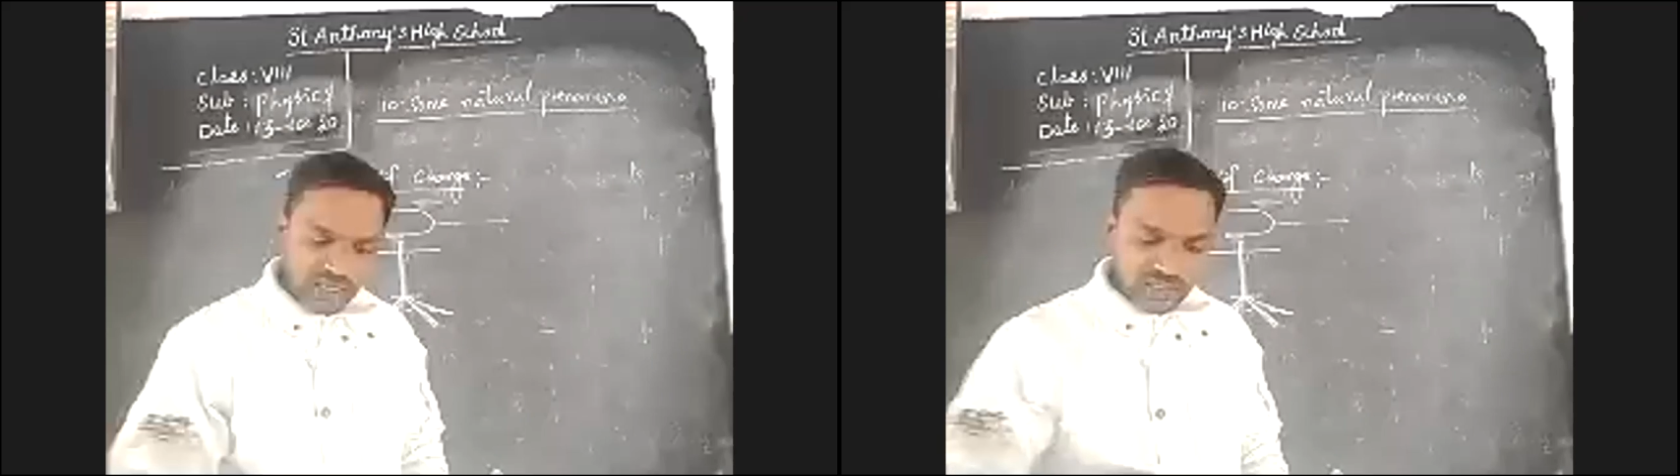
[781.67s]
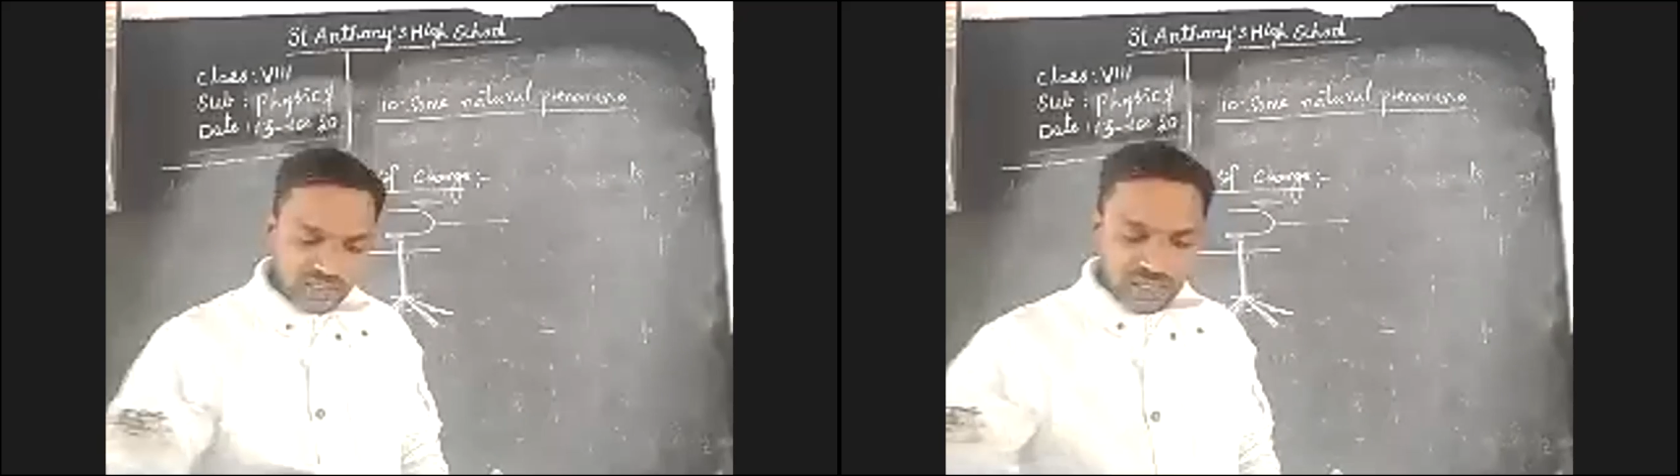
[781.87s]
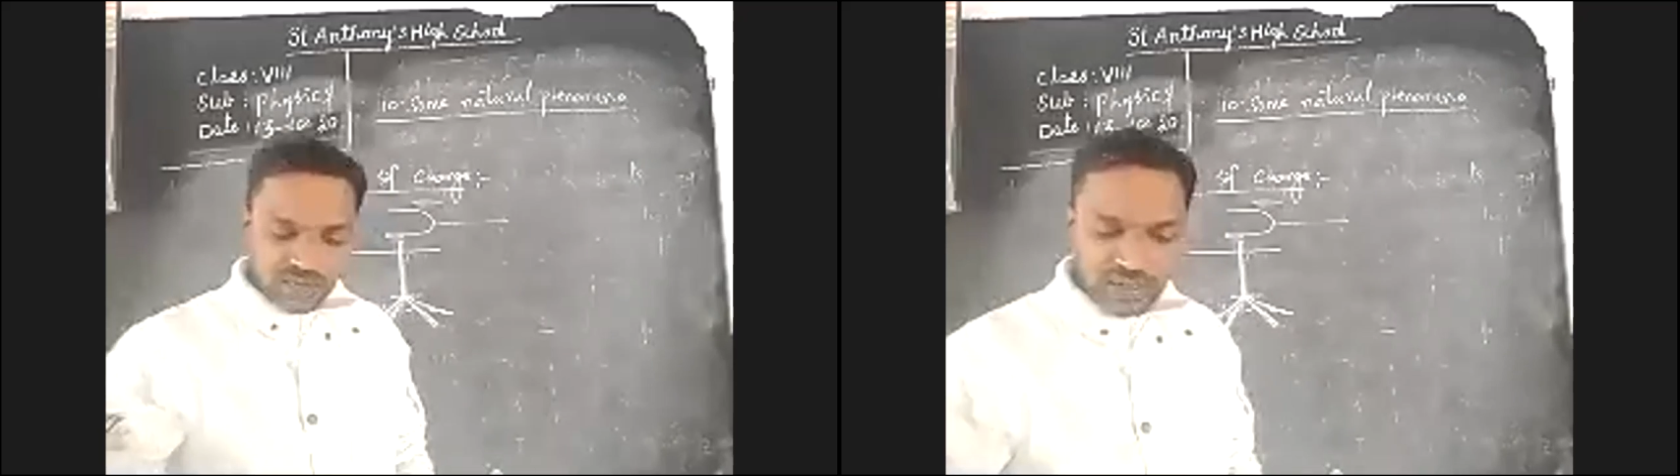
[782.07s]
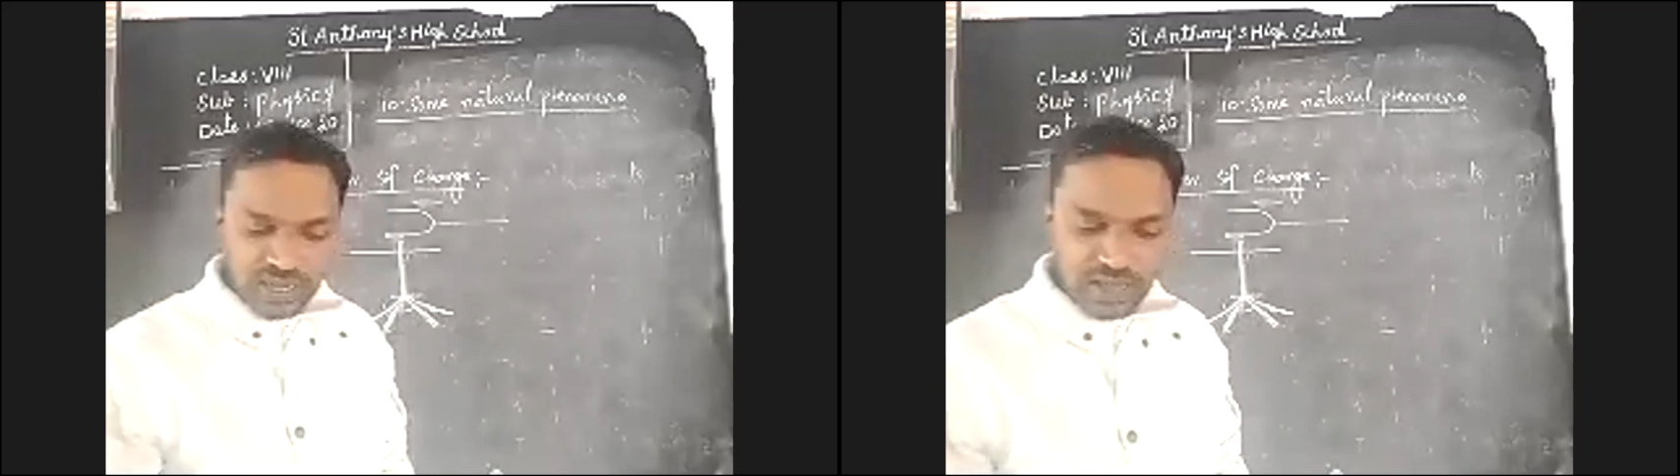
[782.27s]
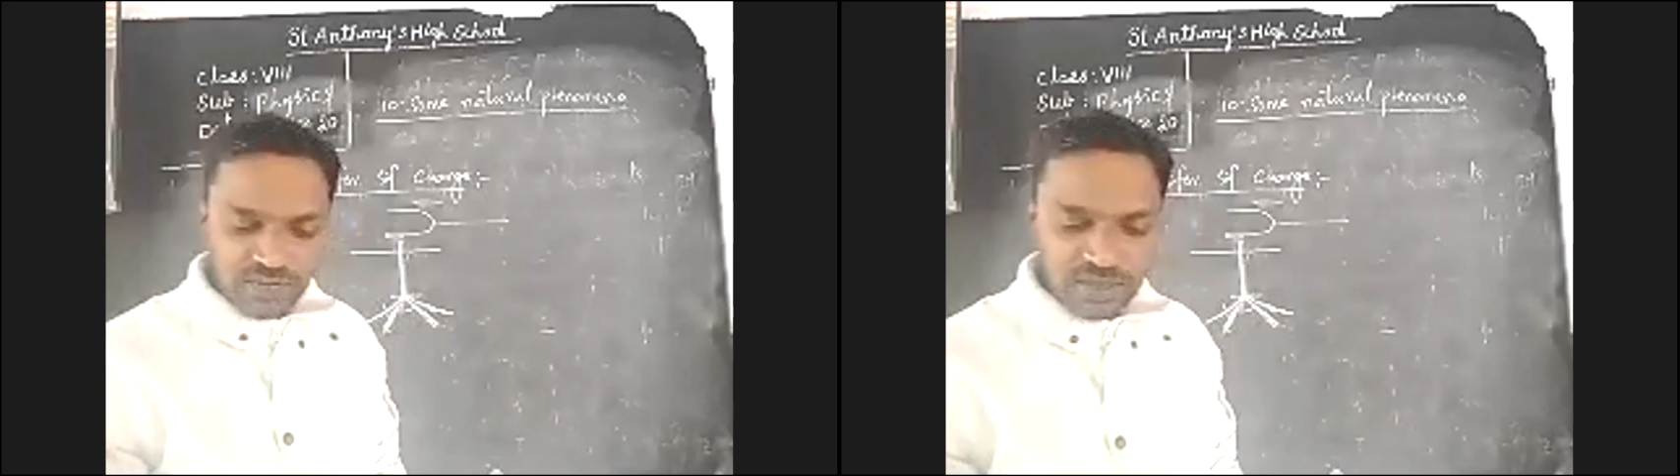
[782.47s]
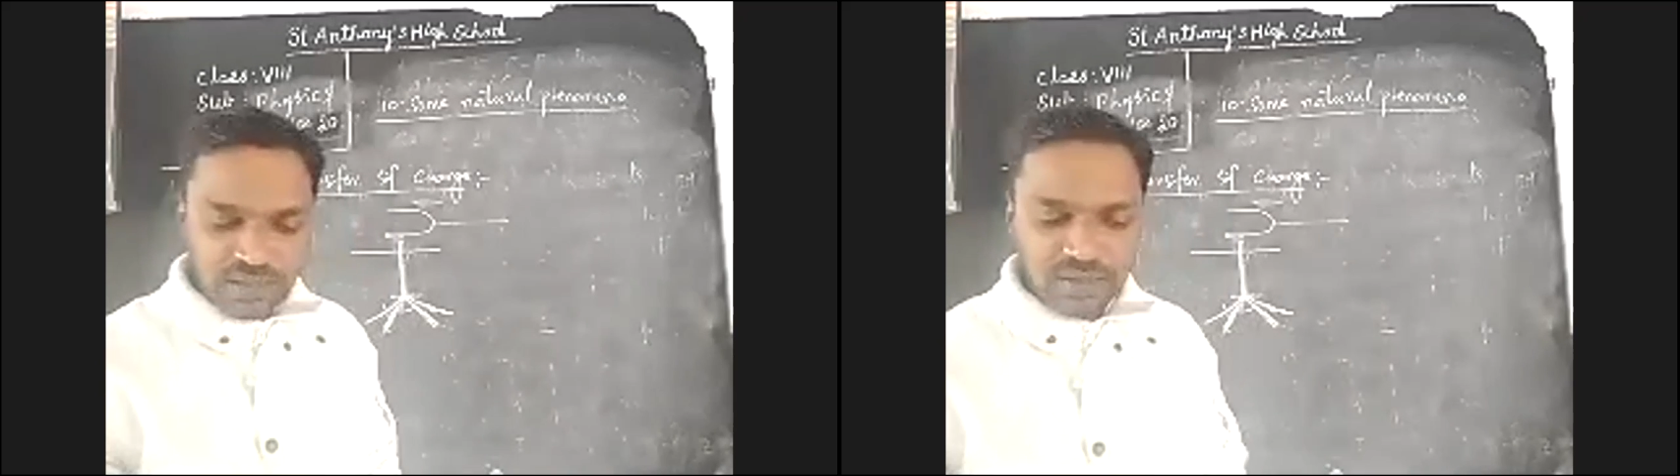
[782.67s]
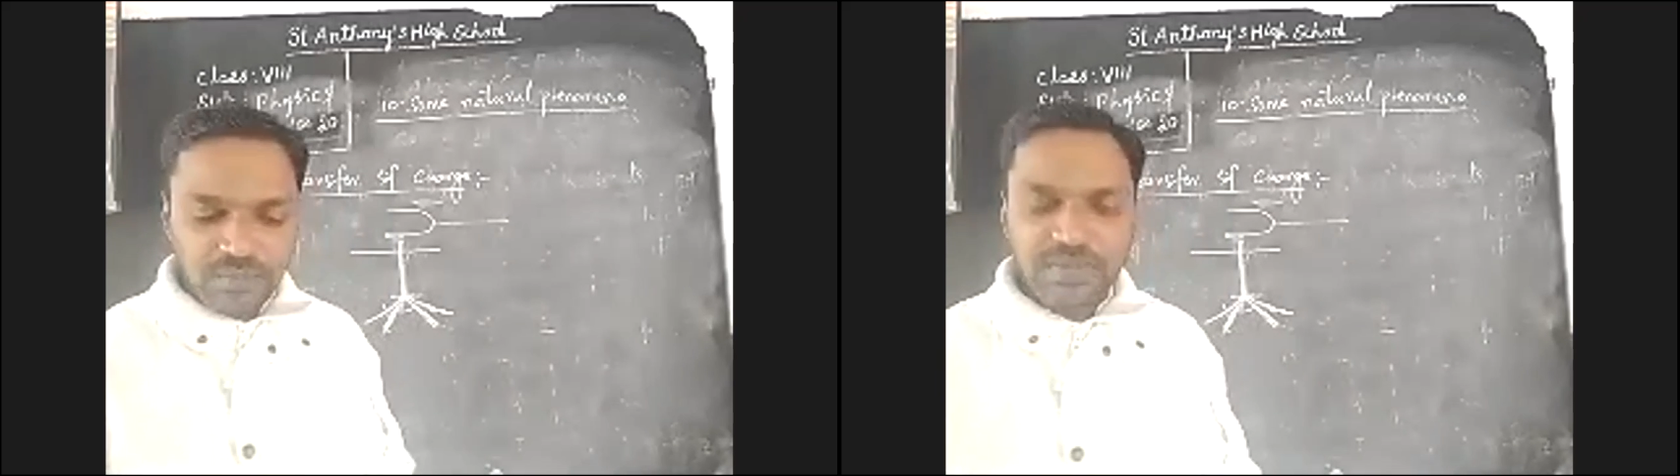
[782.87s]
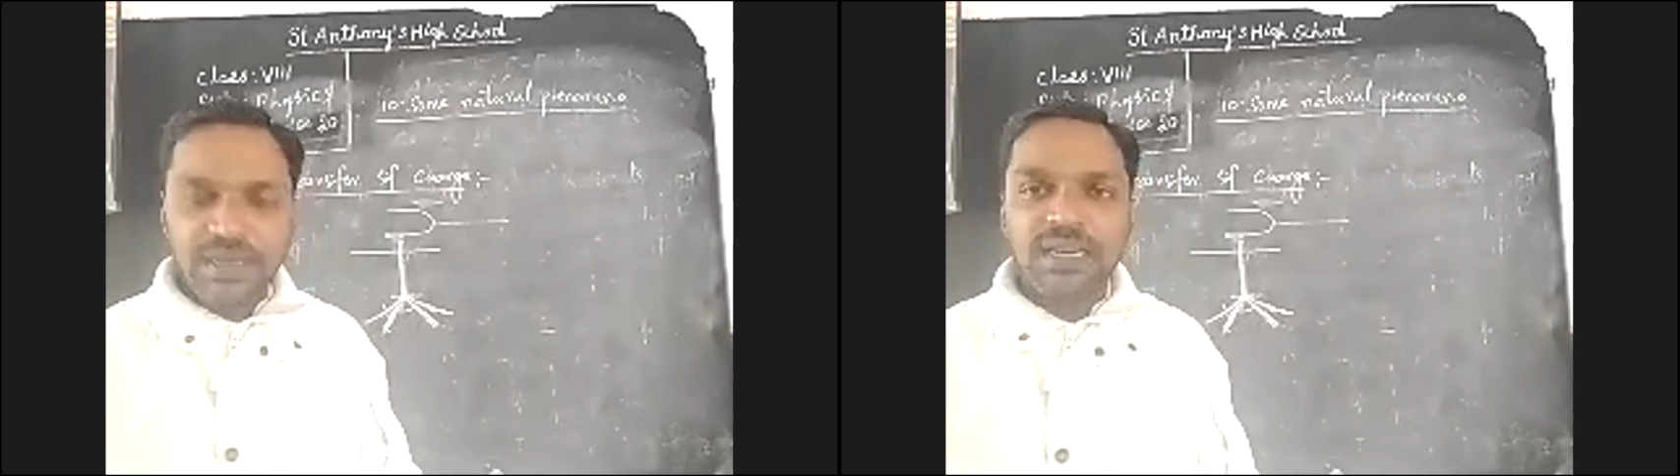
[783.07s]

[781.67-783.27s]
we are having many